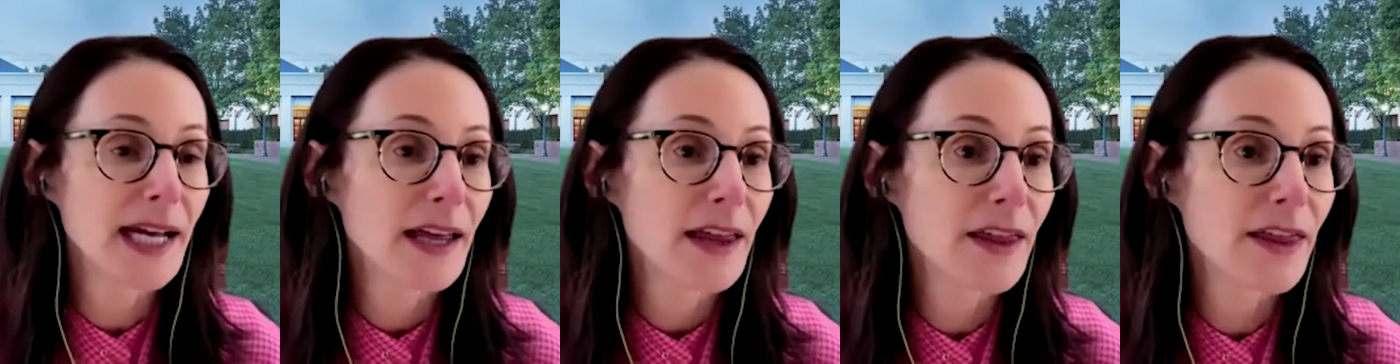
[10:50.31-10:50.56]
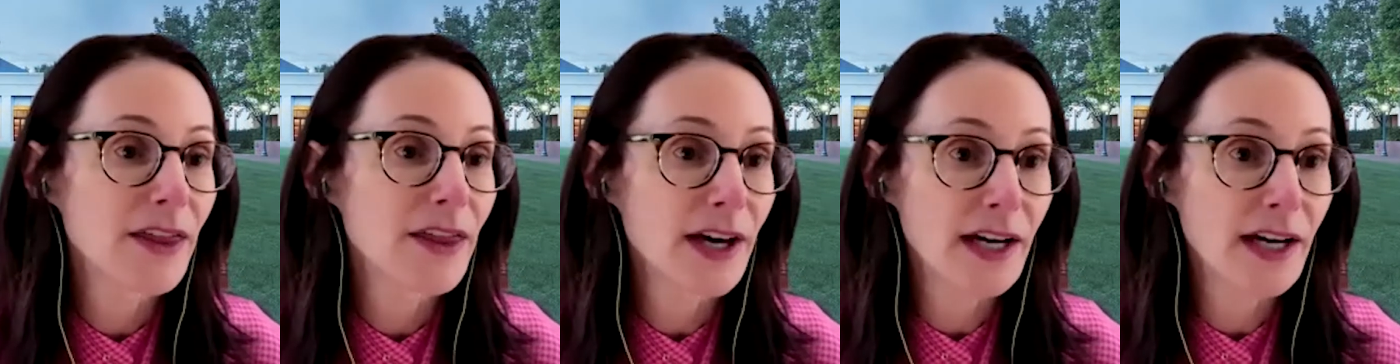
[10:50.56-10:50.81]

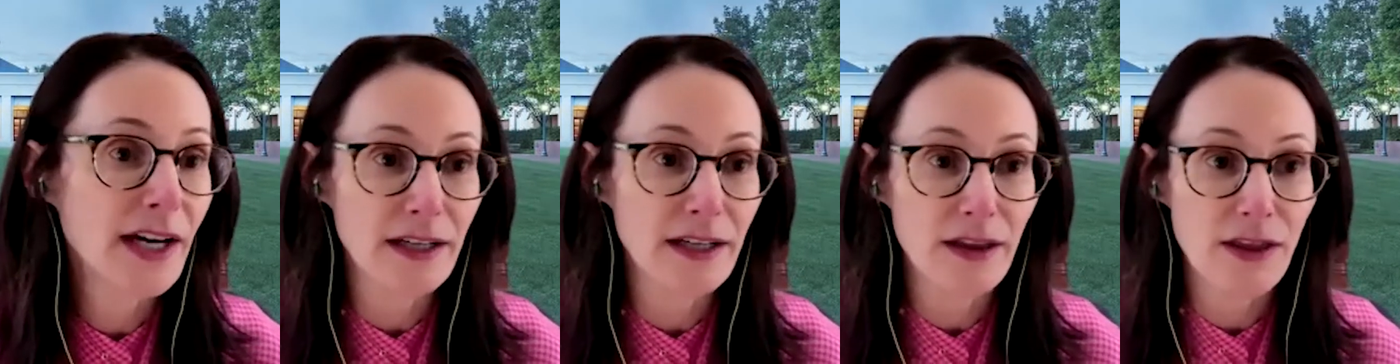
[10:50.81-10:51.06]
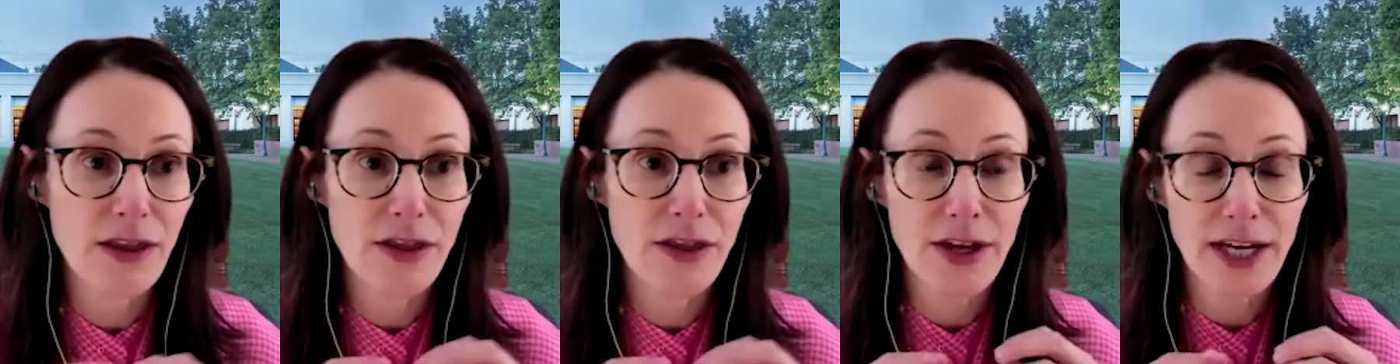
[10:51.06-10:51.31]

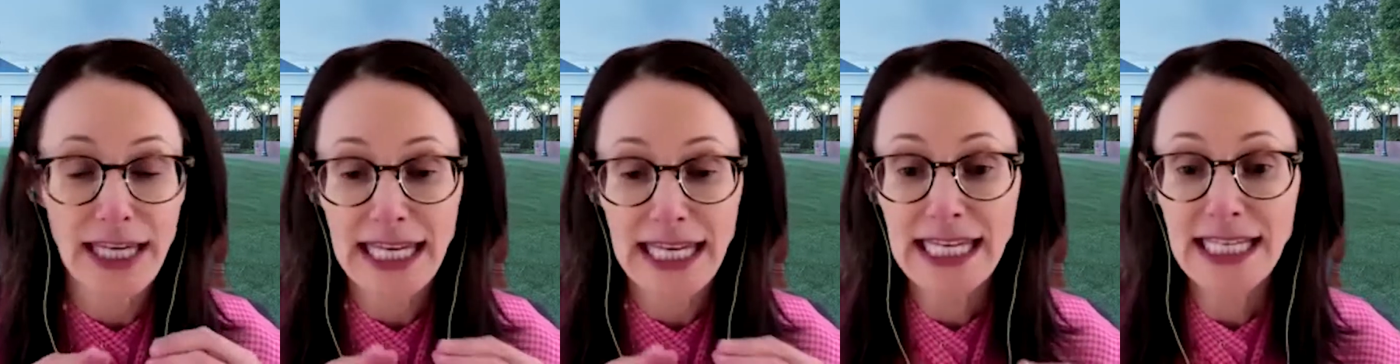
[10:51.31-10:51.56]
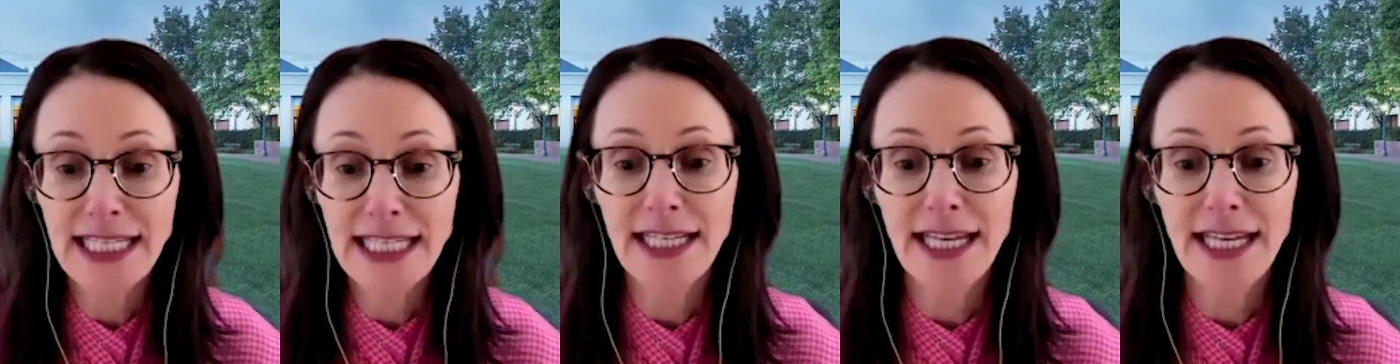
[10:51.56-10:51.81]
The
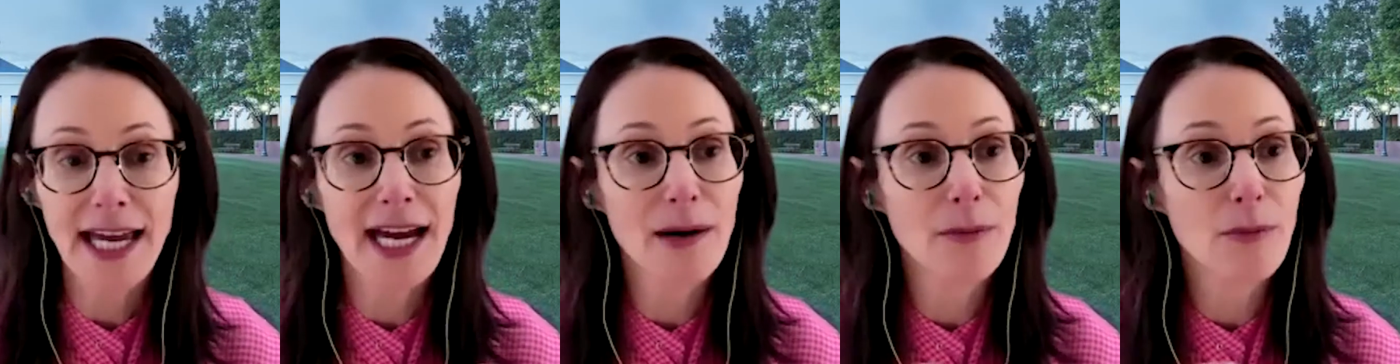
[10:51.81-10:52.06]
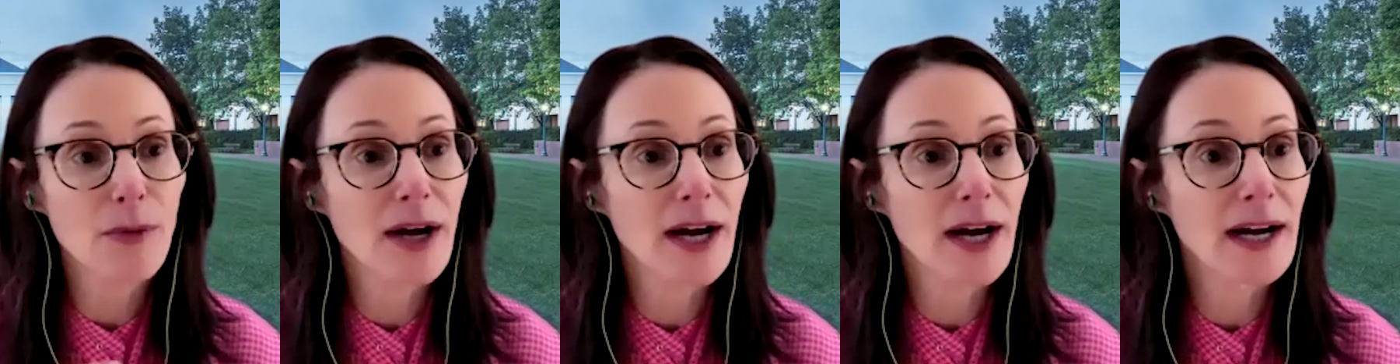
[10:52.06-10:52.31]
hidden
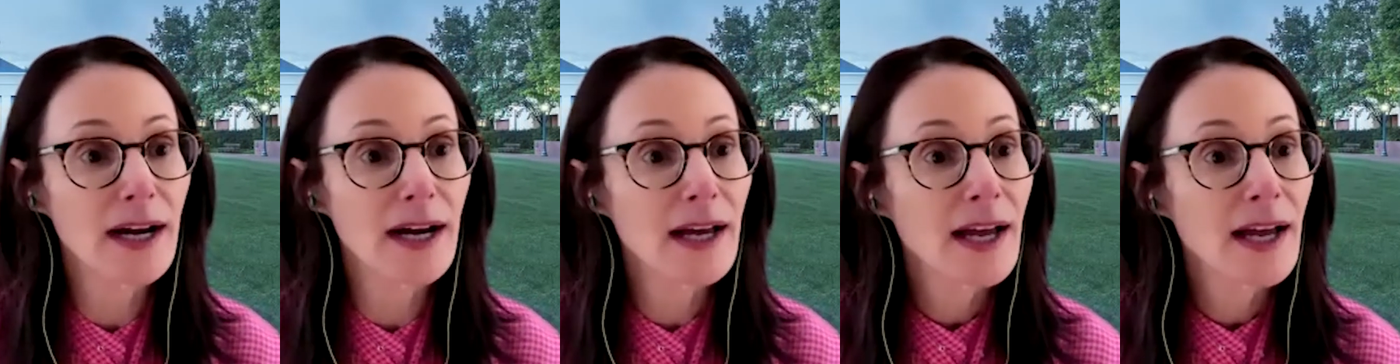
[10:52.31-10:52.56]
camera